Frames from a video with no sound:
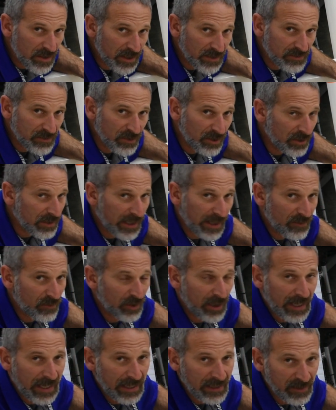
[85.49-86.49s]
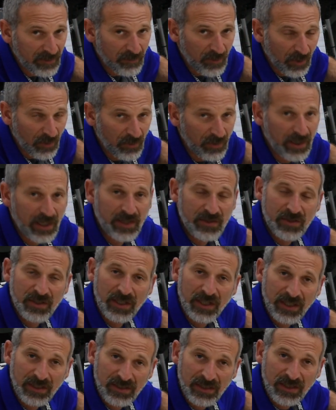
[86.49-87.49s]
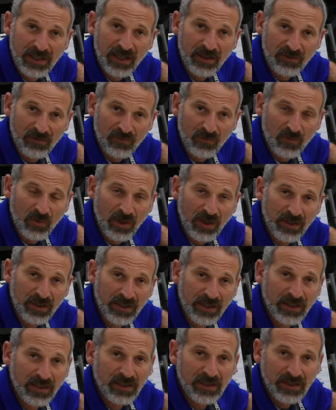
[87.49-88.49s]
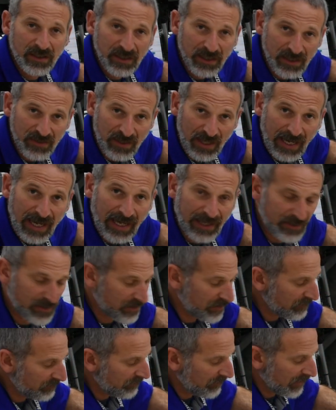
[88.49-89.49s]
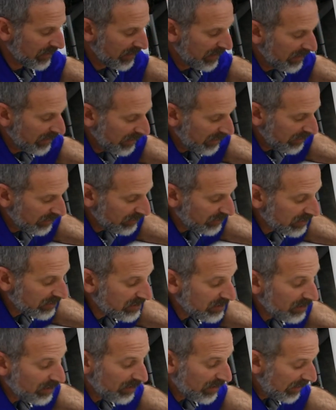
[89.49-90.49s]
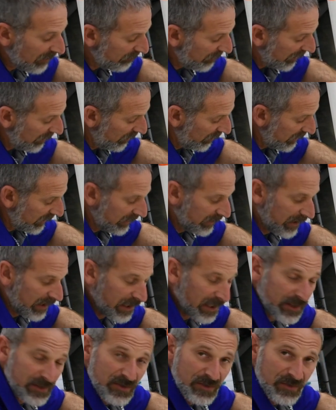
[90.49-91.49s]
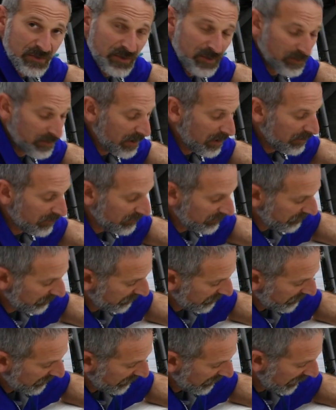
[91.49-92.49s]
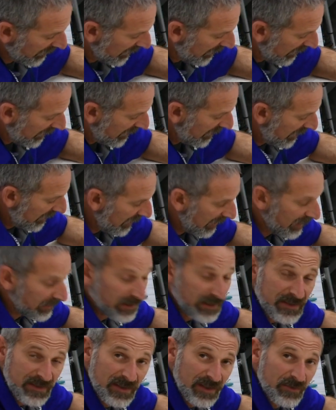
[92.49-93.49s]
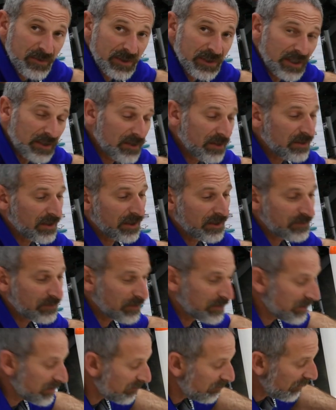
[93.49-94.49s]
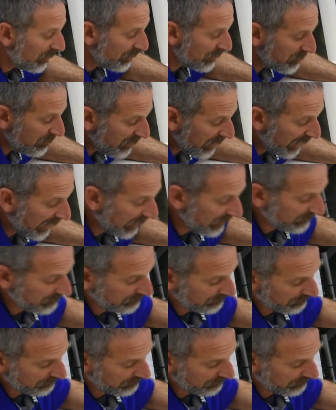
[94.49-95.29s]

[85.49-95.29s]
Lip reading: like to look at on any boat as an indicator of quality is a hatch. You can tell a lot by looking at the hatches on a boat. And let's see what they look like on this Bull's Bay.